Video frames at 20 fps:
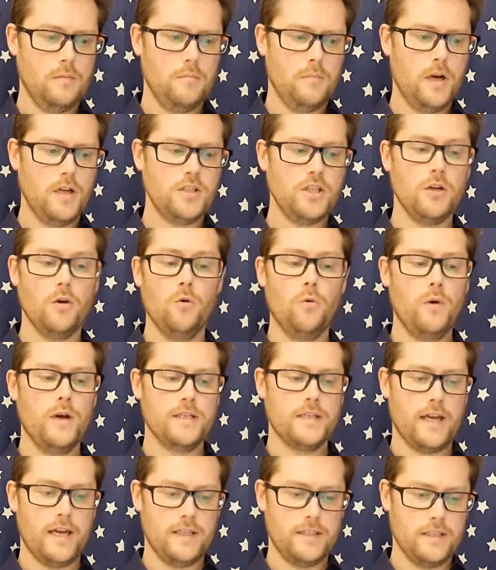Margie
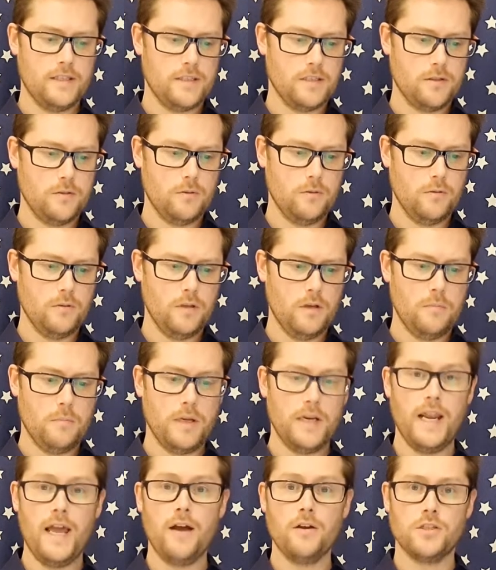always hated school,
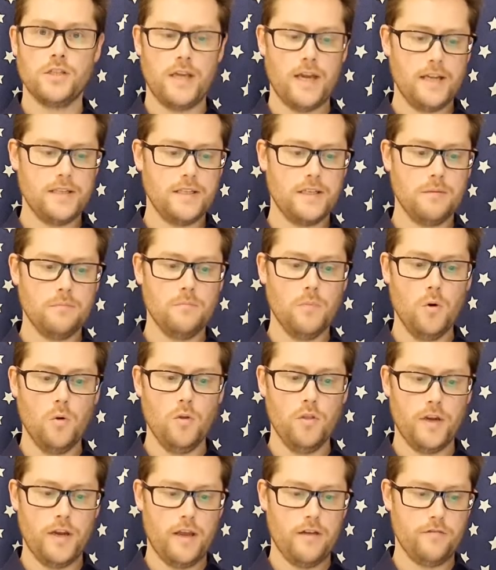but now she hated it more
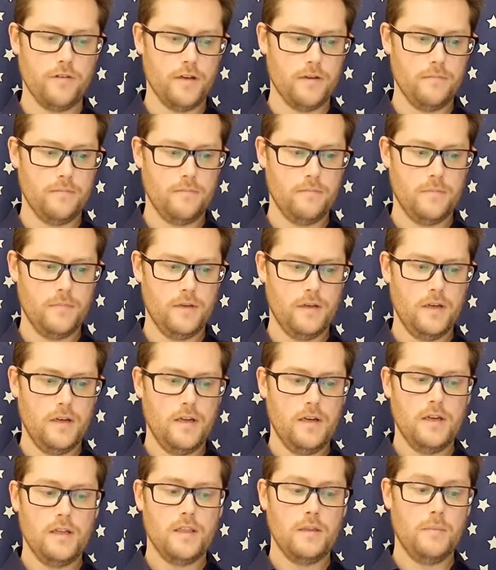than ever.
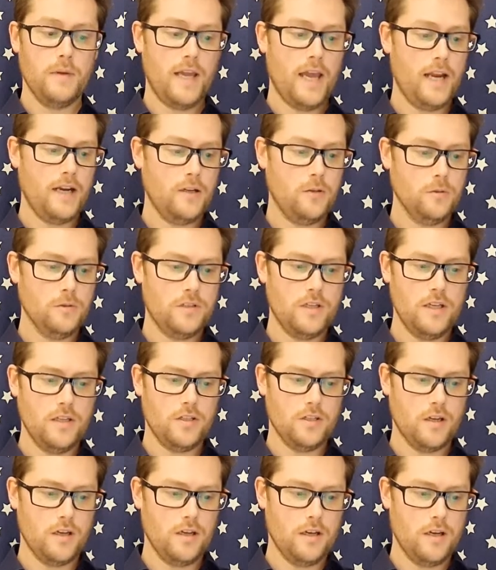The mechanical
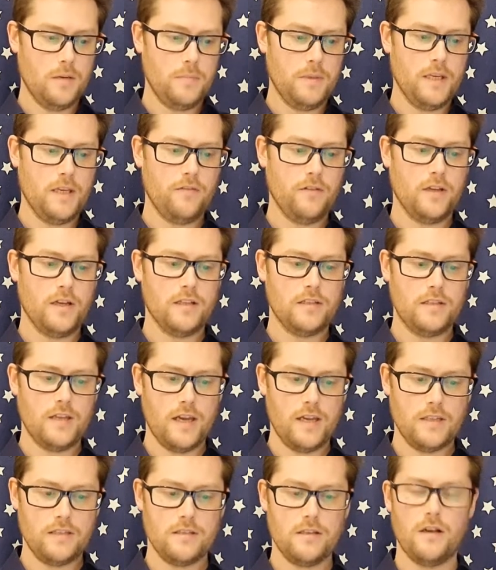teacher had been giving her
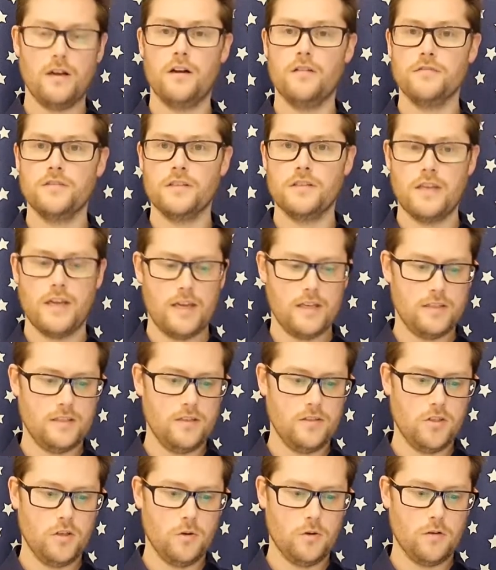test after test
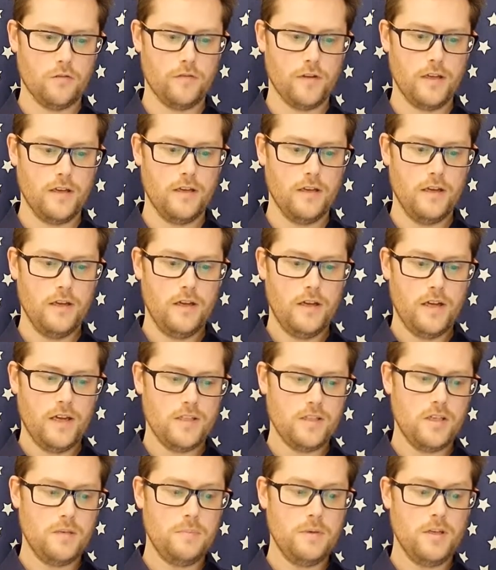in geography,
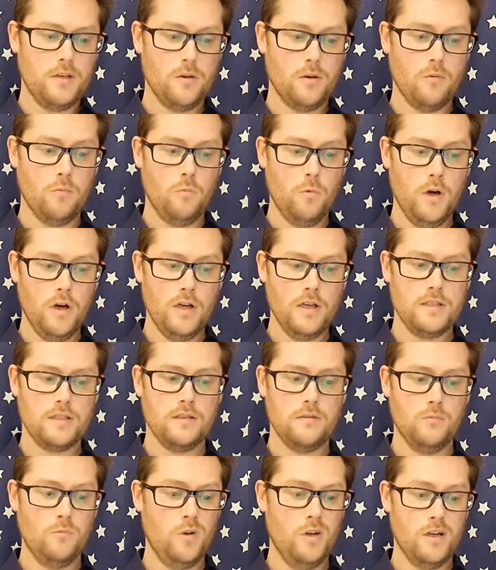and she'd been doing worse
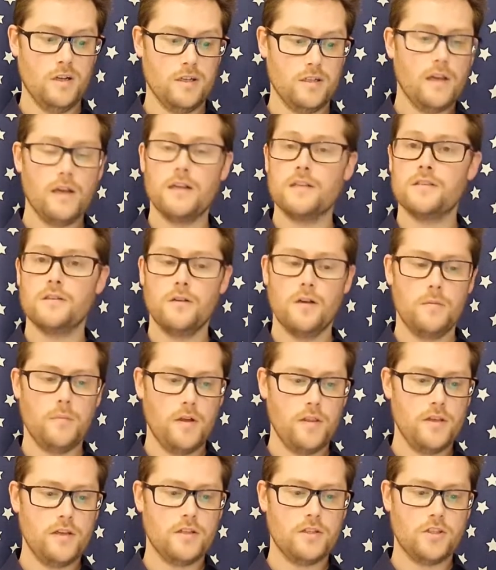and worse until her
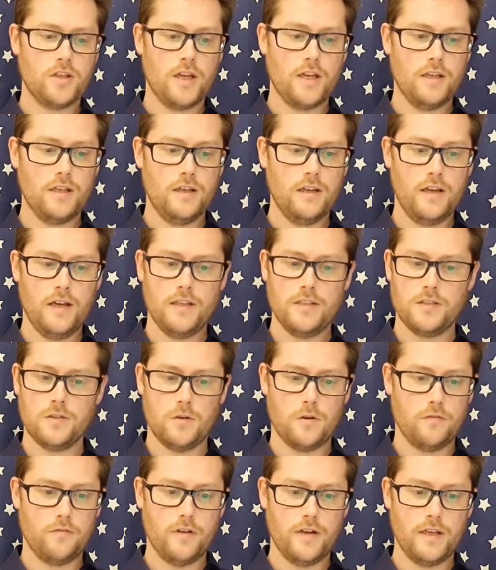mother had shaken her head
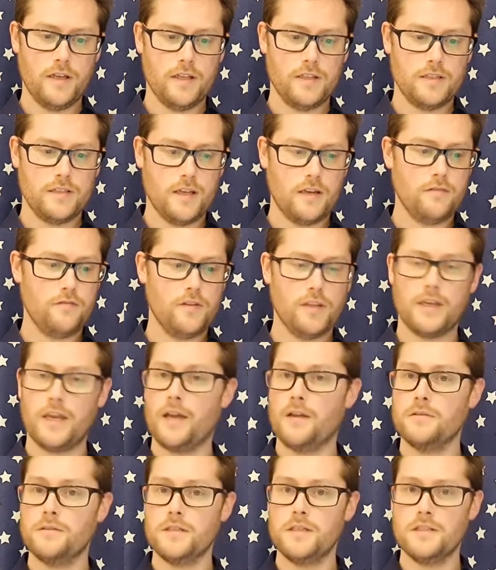sorrowfully and sent for the
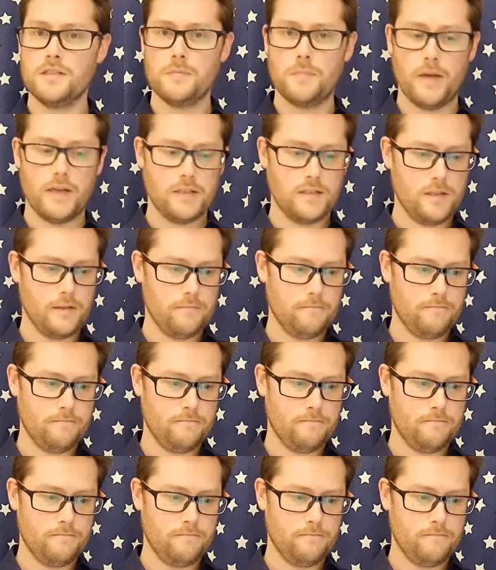county inspector.